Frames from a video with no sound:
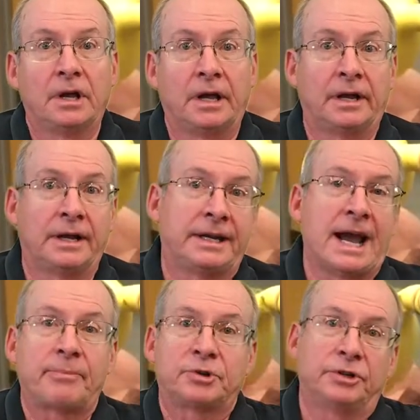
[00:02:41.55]
an
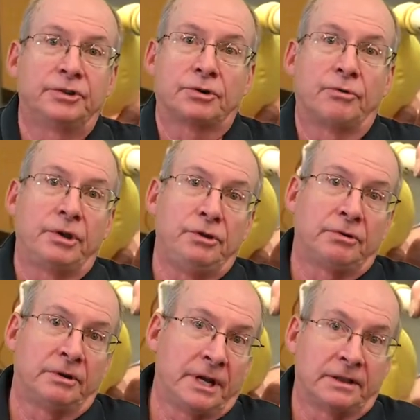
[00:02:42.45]
adaptation so that you
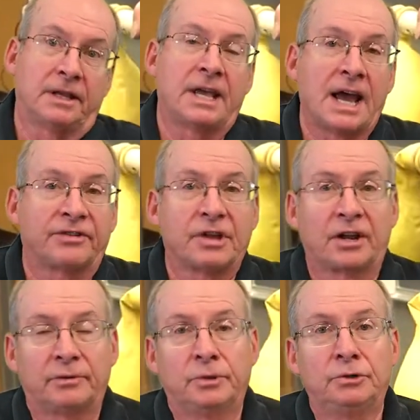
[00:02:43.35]
can get the gas out
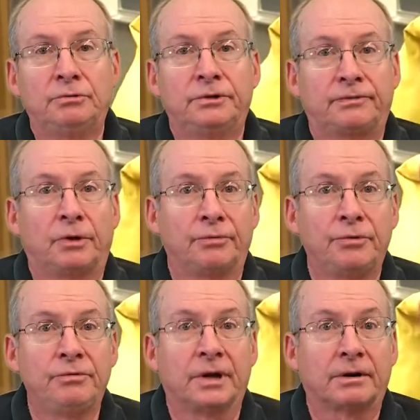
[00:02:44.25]
of the balloon to flow
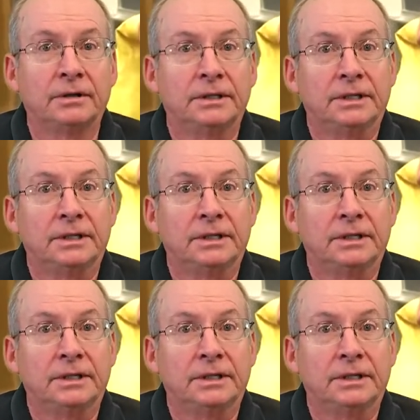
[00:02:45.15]
through there.